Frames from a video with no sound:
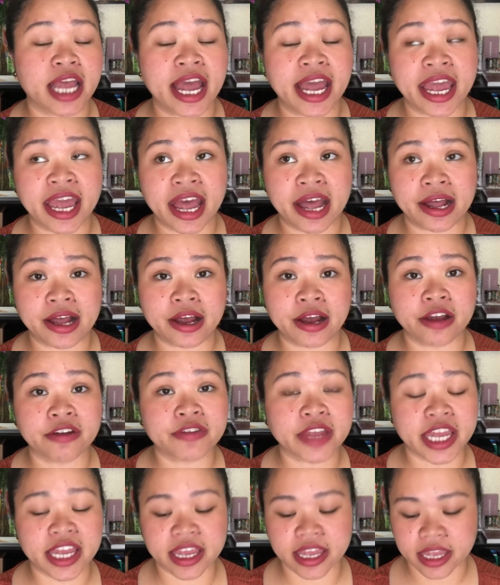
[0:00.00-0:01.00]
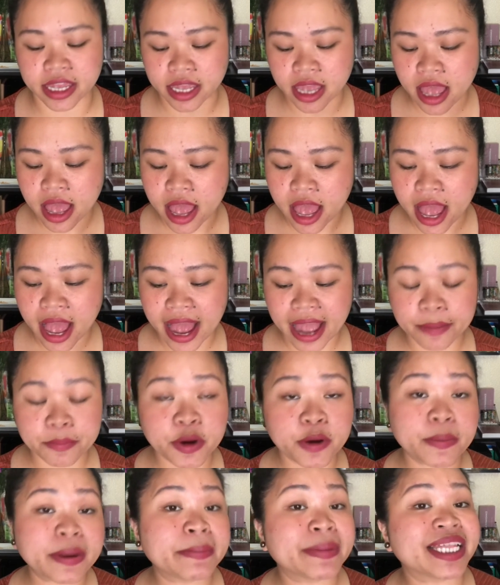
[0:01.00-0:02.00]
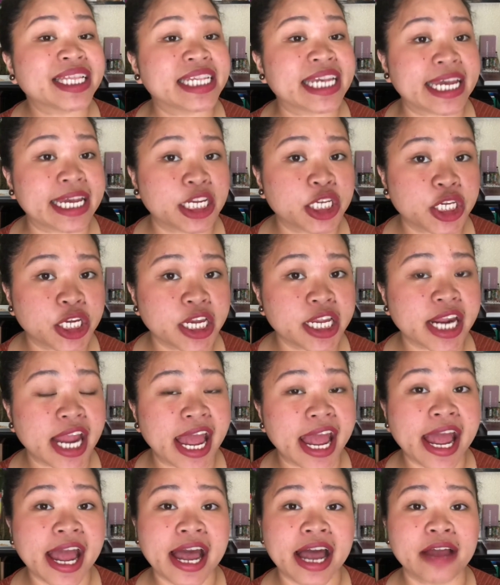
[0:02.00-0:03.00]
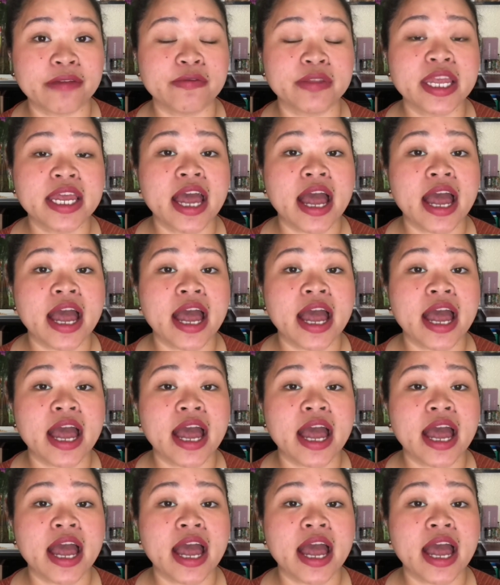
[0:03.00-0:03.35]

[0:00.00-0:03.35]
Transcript: I have a hyperpigmentation. I had